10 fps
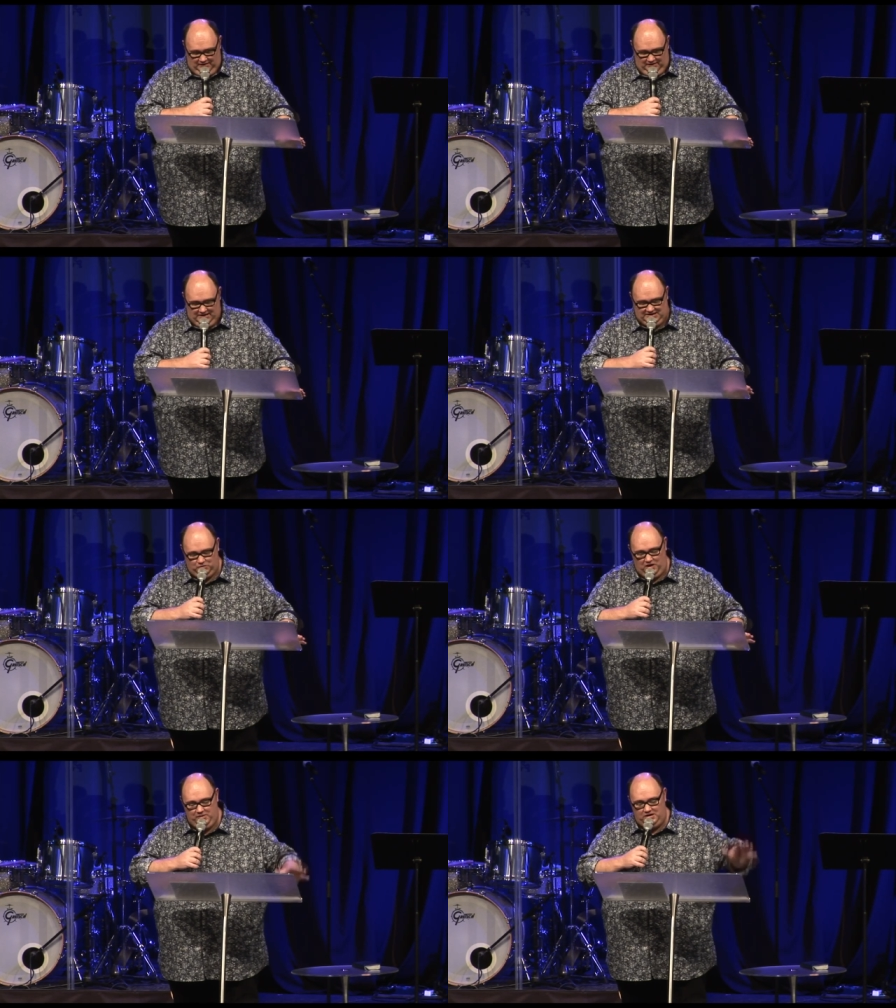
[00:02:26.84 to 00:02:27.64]
That's
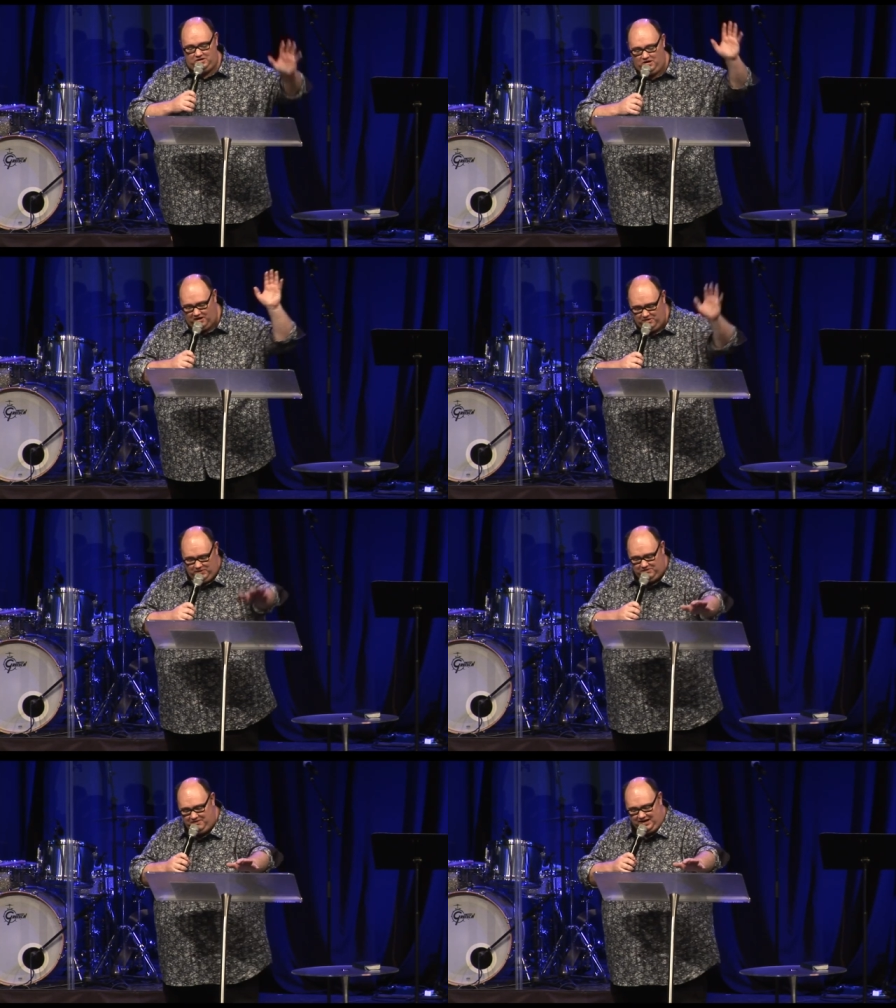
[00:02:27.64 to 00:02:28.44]
why we got to
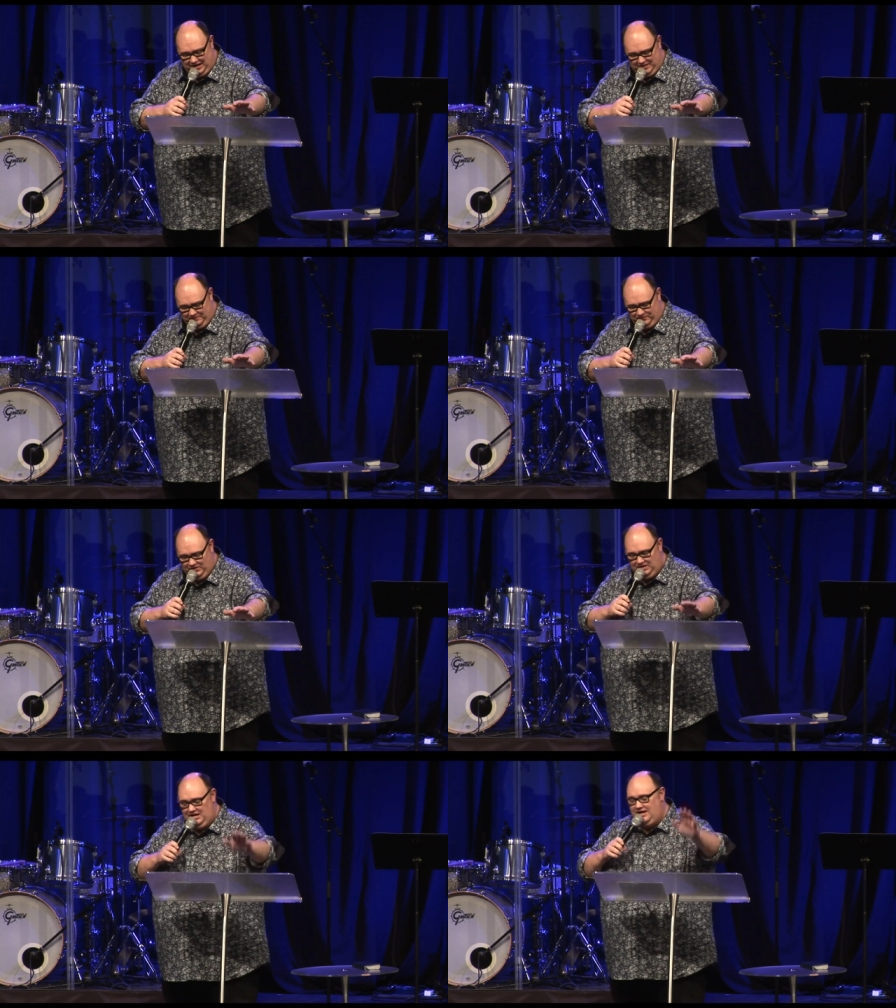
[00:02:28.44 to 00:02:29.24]
be ready.
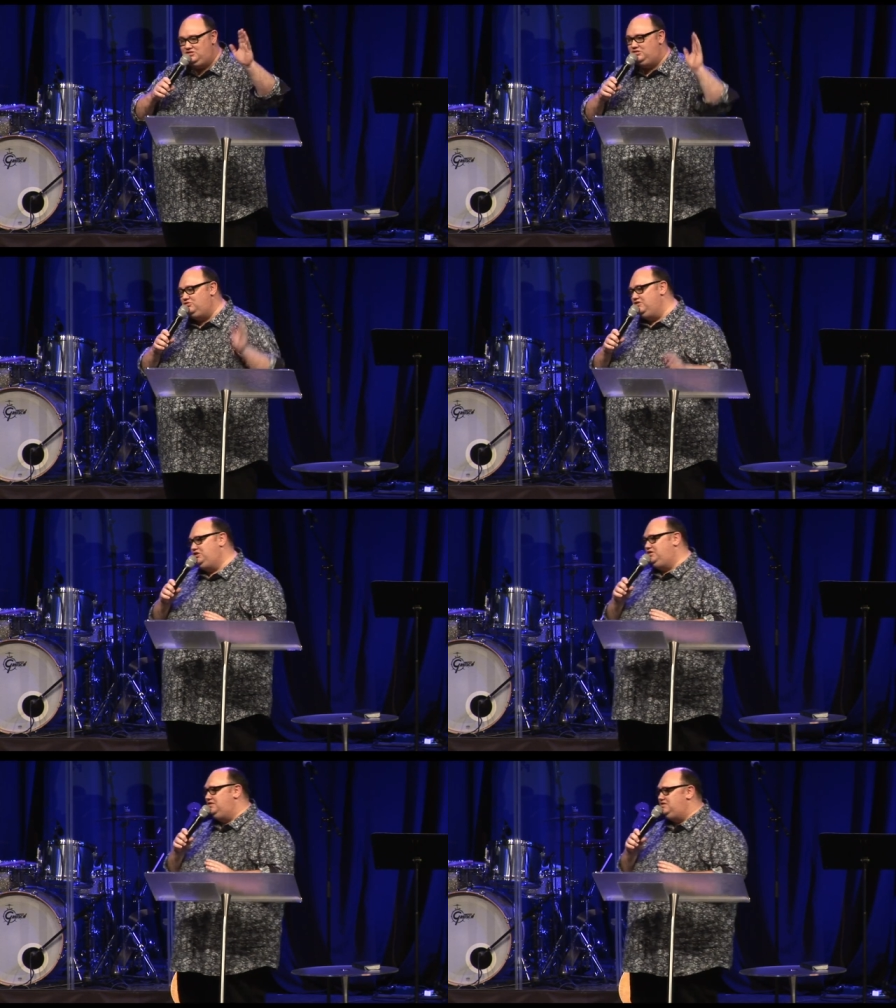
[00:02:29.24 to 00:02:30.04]
As
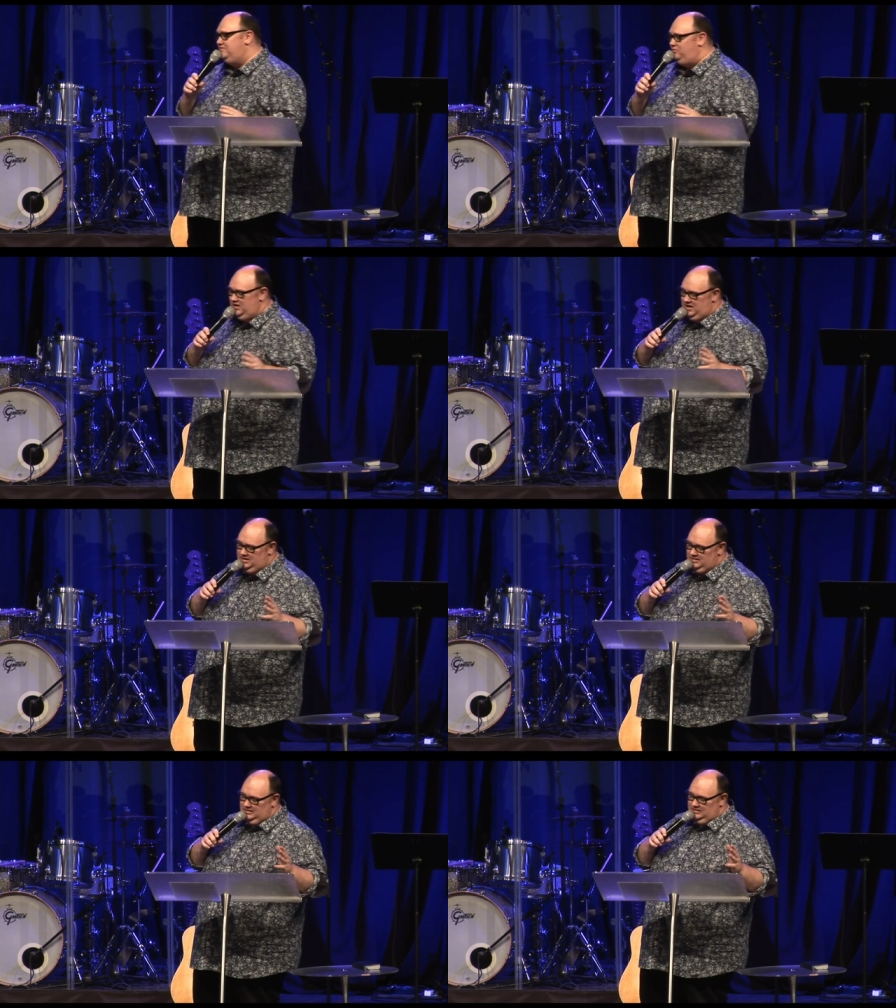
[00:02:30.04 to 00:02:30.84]
Christians, if
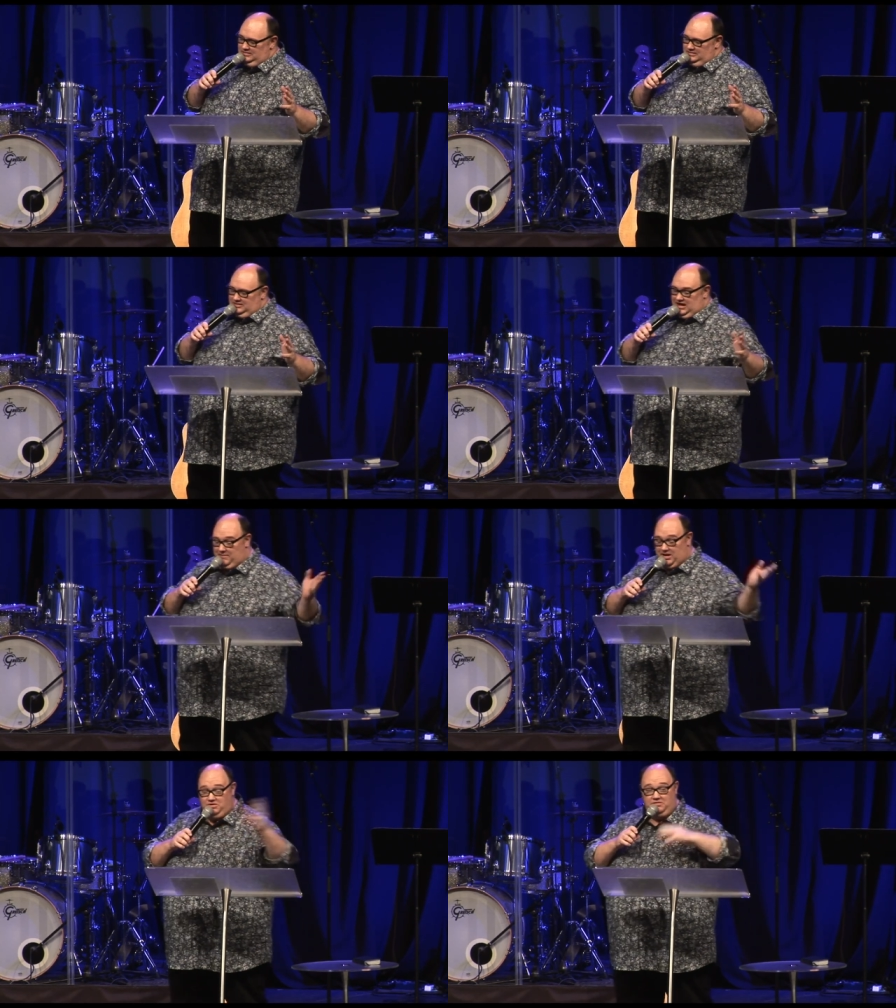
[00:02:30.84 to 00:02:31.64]
we
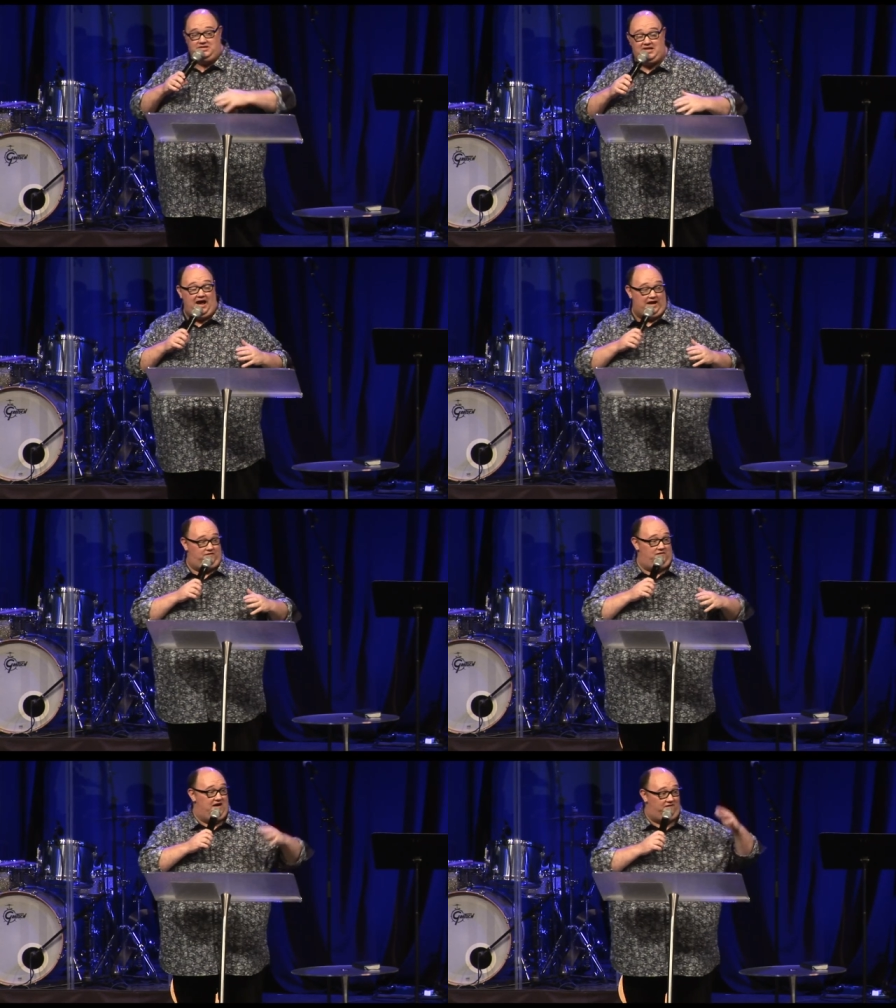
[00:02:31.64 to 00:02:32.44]
come under attack
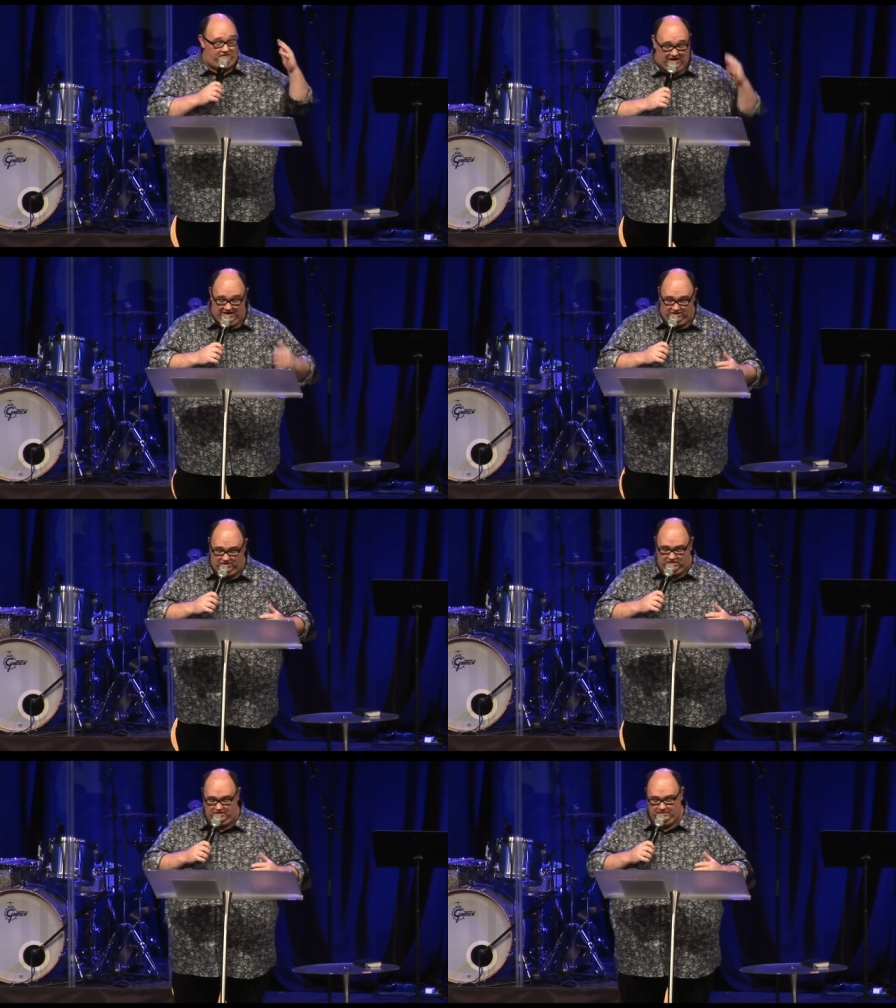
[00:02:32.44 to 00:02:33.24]
for our
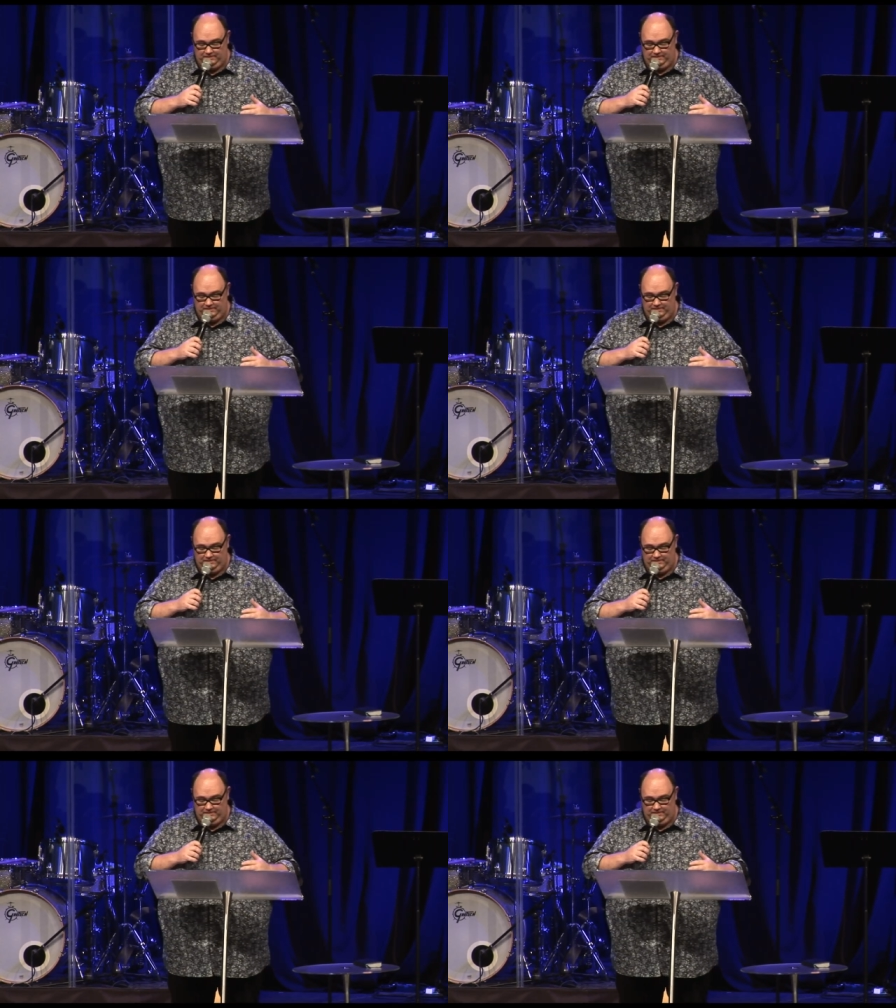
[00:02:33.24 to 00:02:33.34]
faith